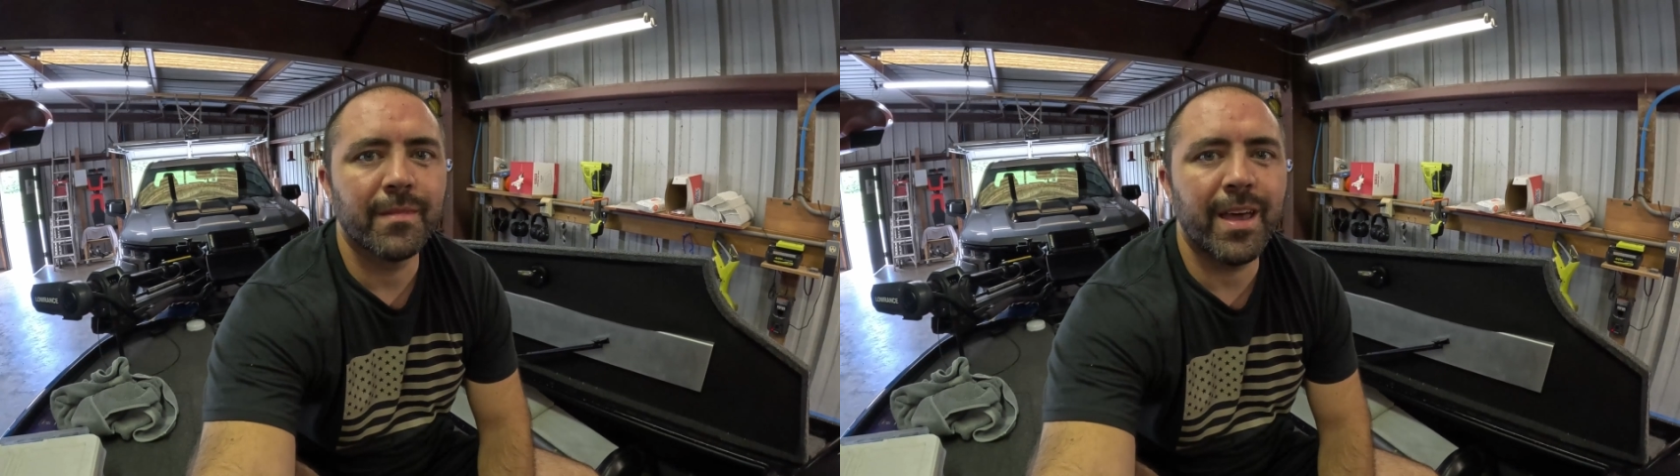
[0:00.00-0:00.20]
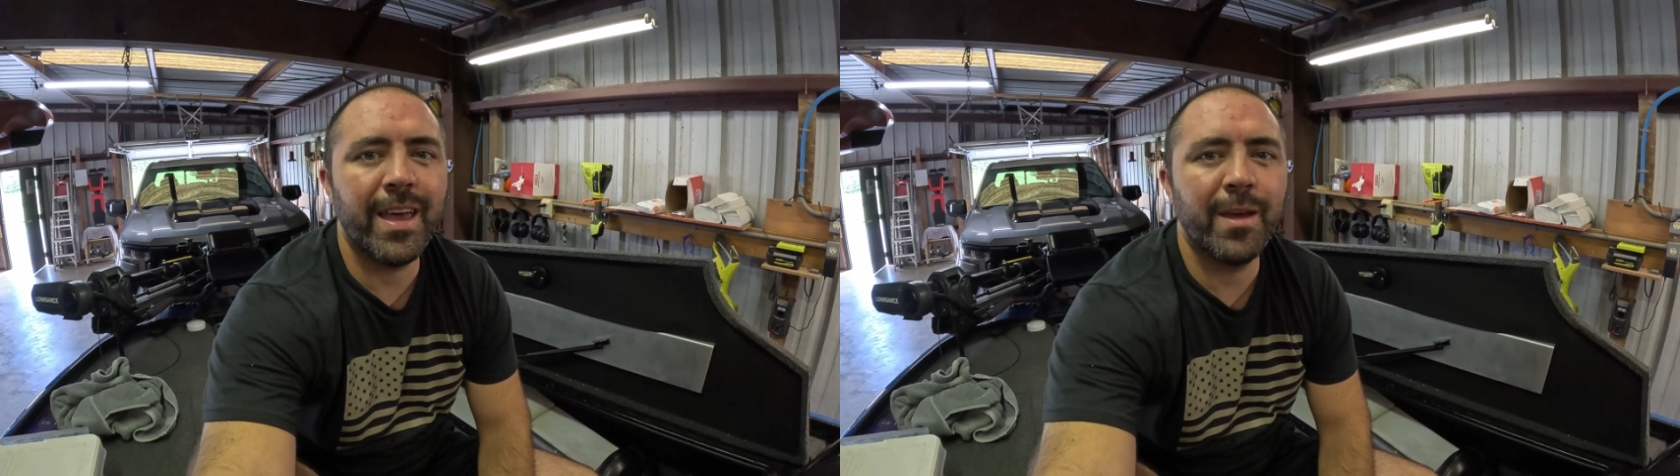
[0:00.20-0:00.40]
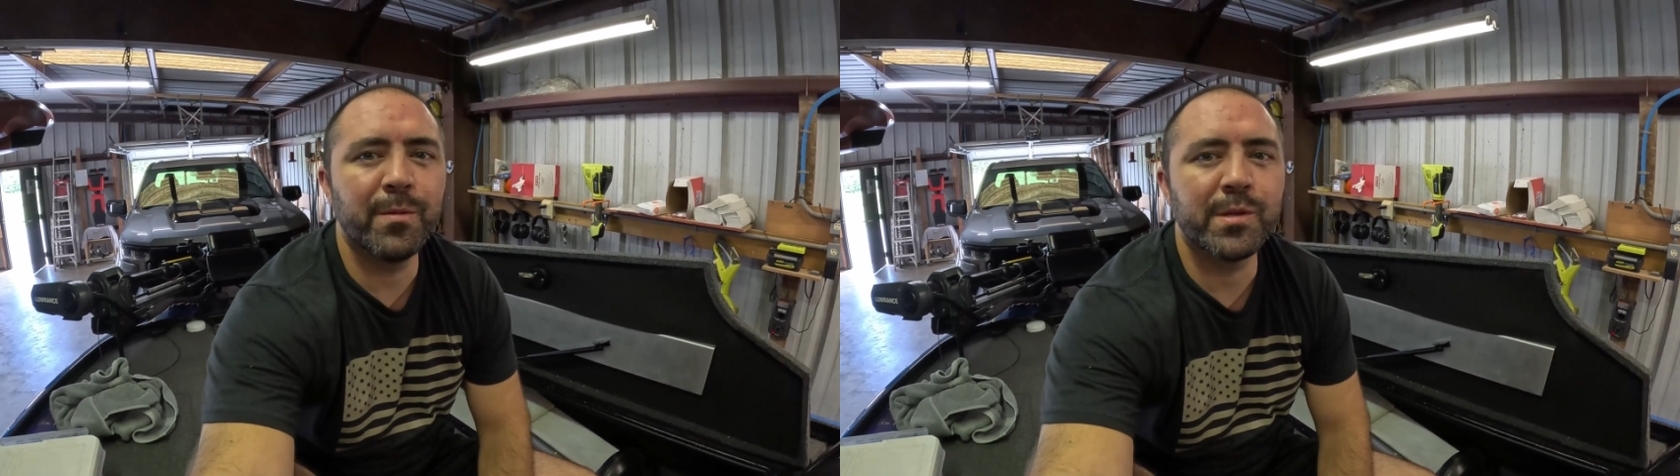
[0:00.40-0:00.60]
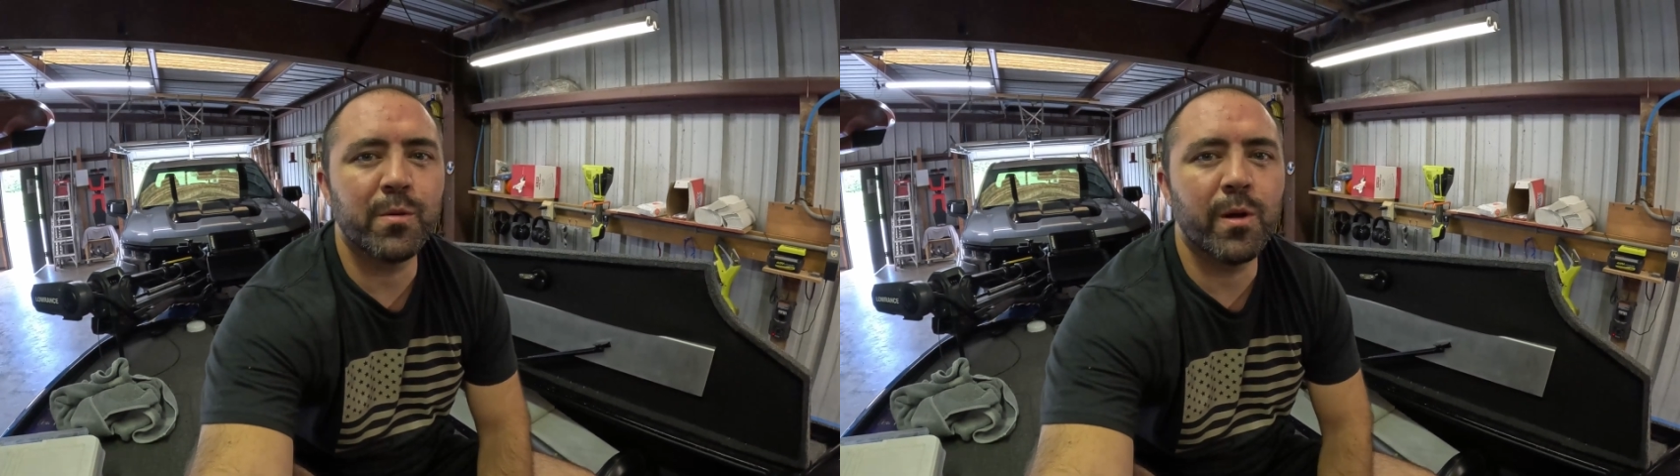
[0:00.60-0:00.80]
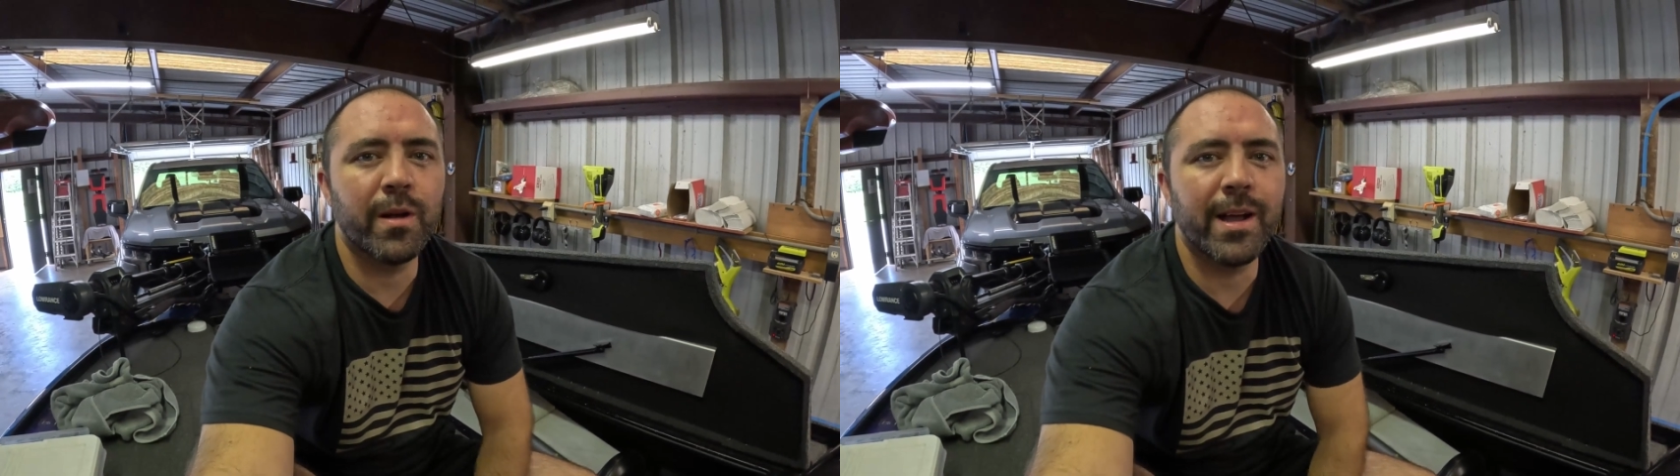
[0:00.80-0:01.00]
Hey, what's
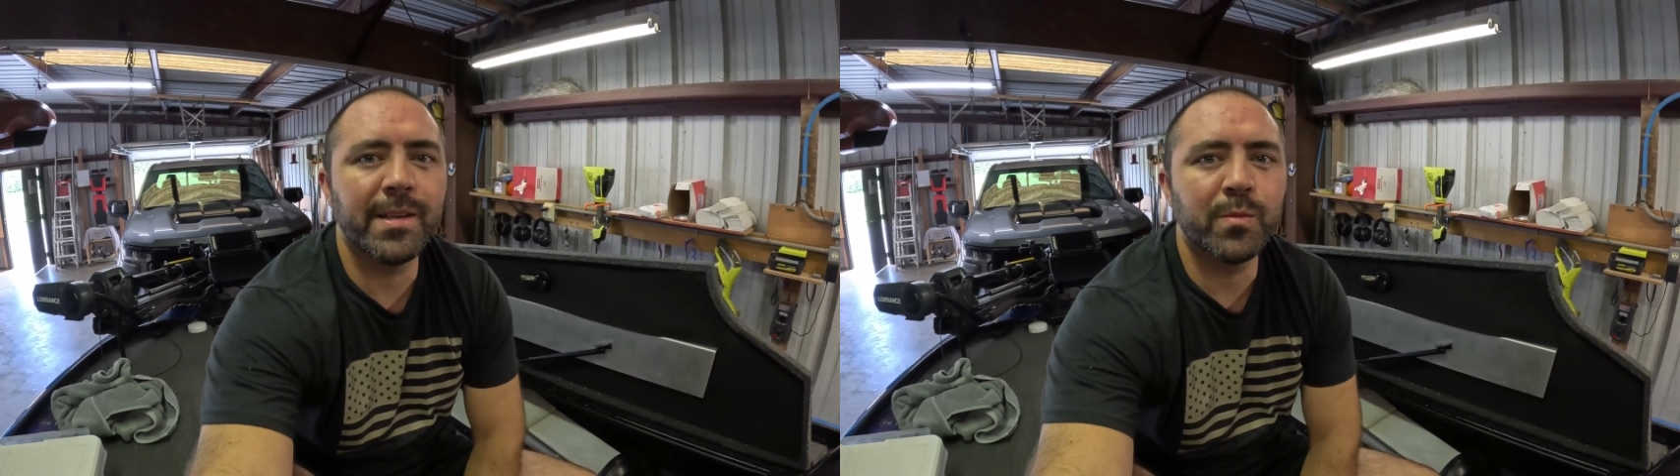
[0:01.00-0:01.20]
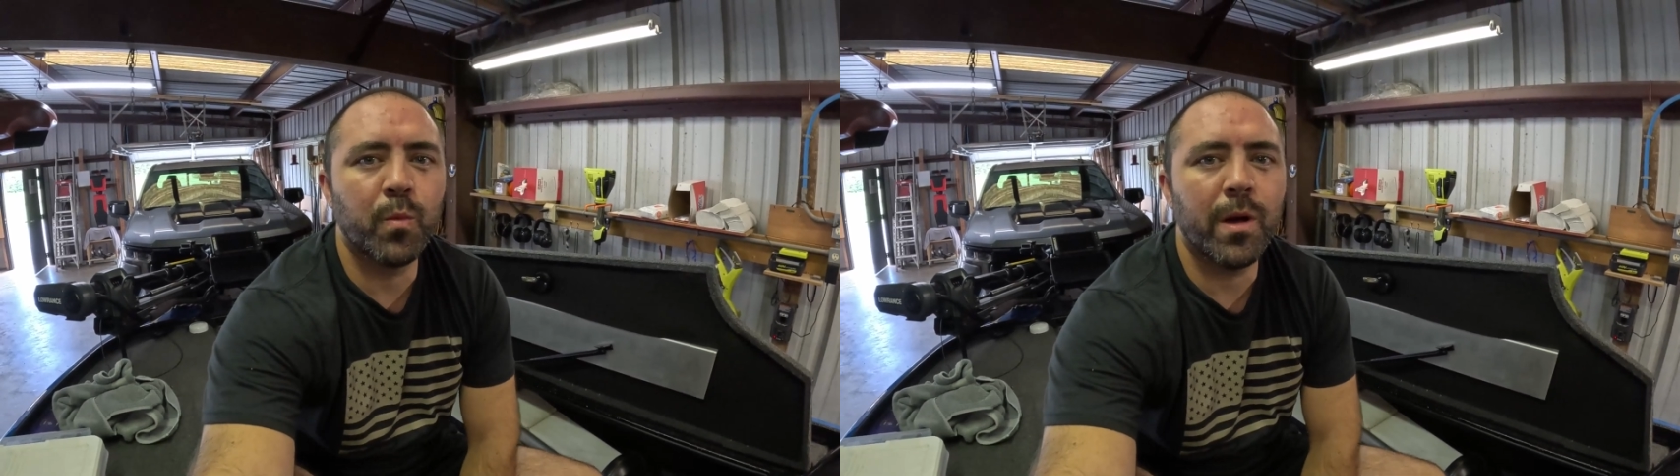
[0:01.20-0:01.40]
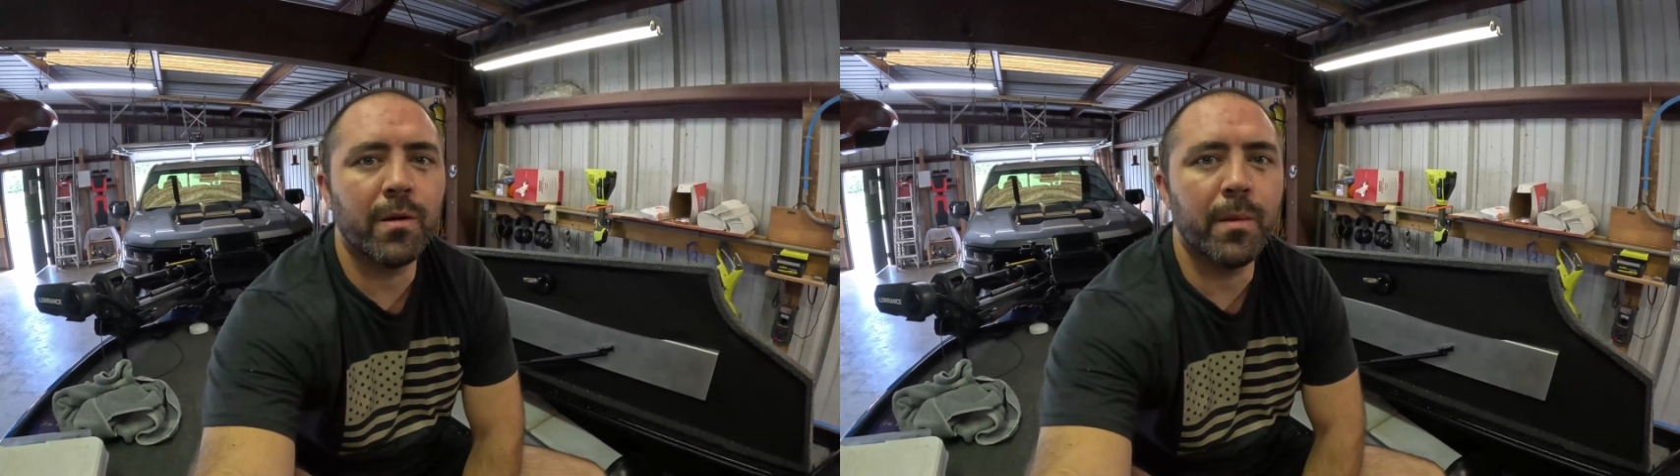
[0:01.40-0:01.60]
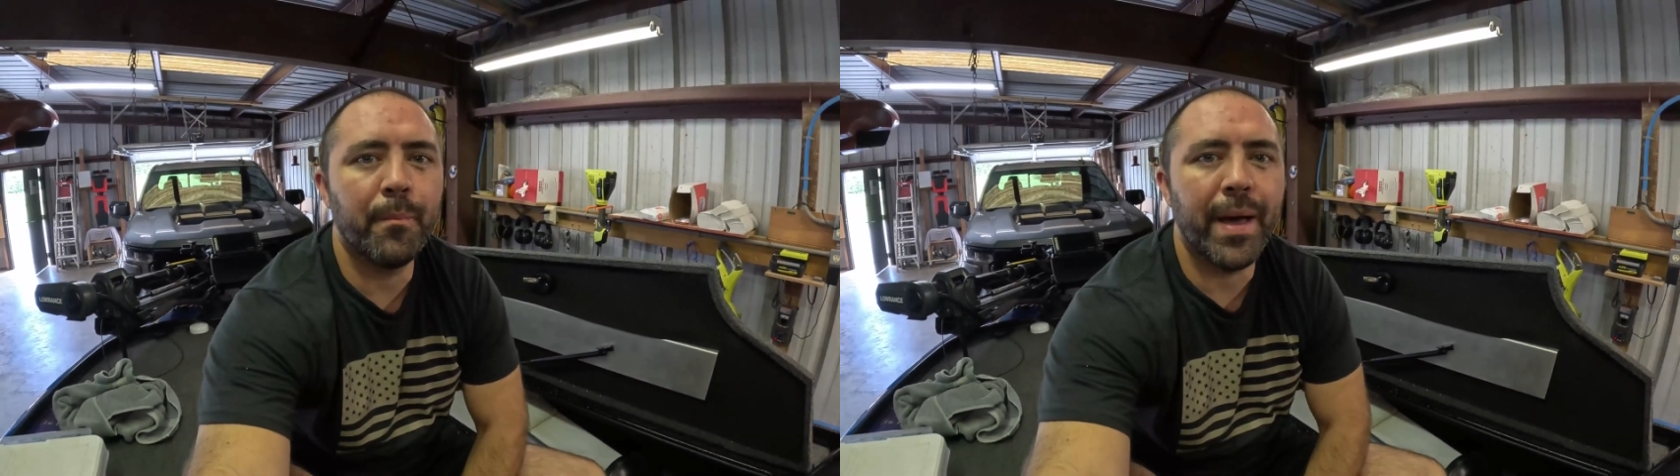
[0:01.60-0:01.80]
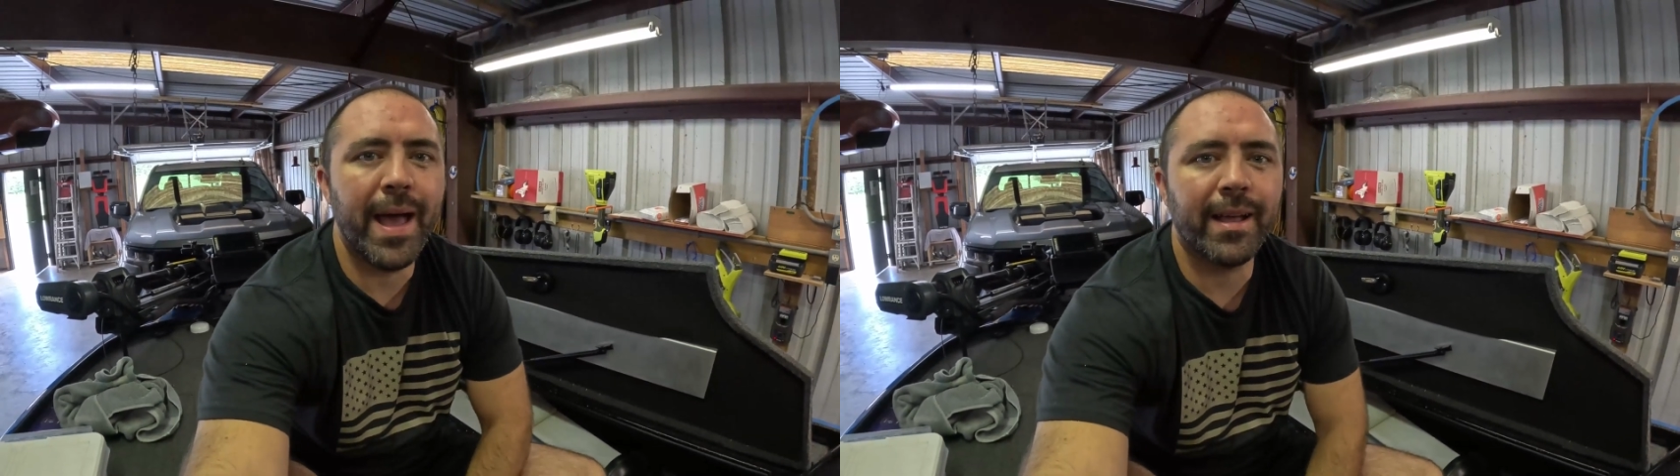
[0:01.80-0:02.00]
going on guys? Welcome
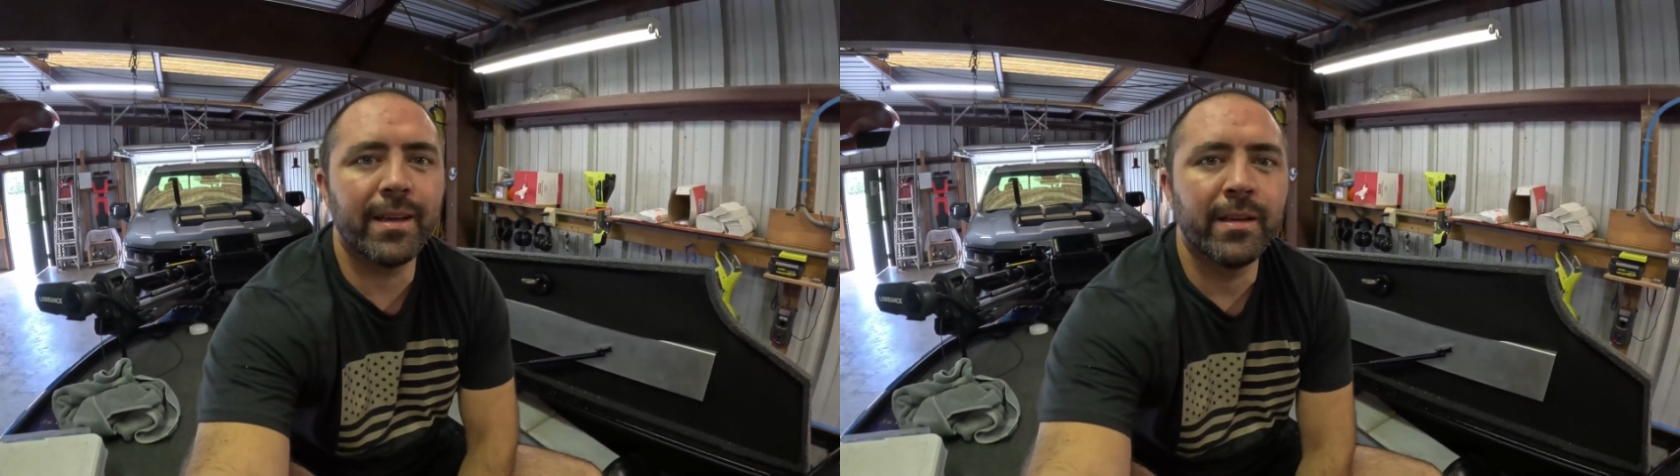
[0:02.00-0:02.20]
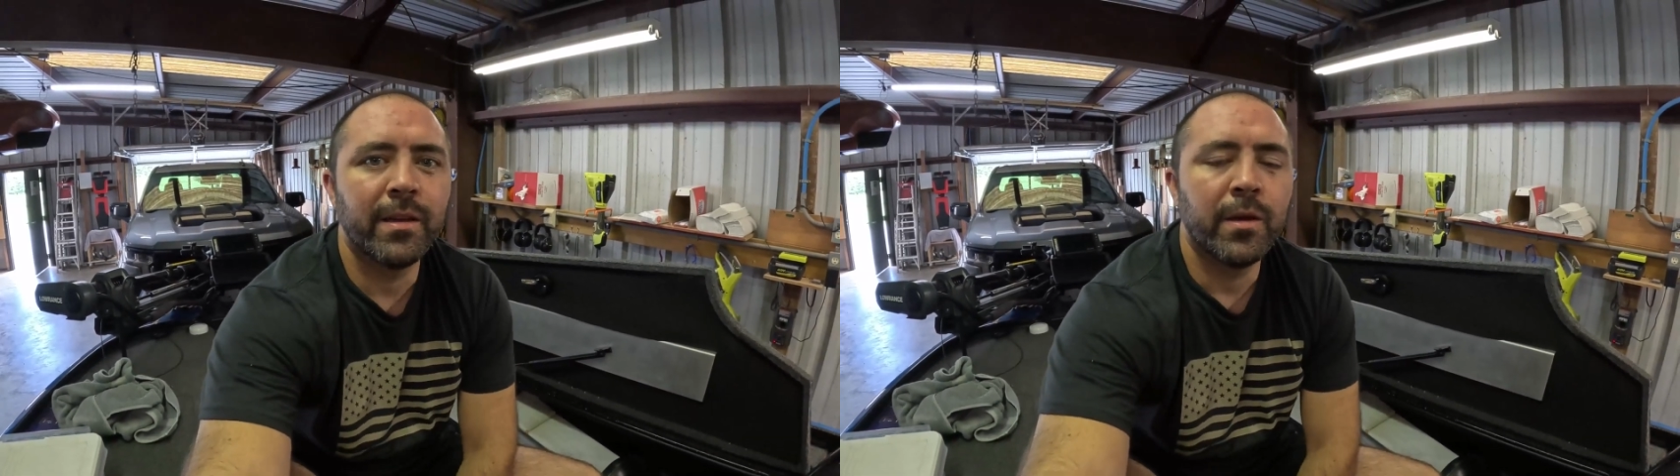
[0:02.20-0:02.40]
back.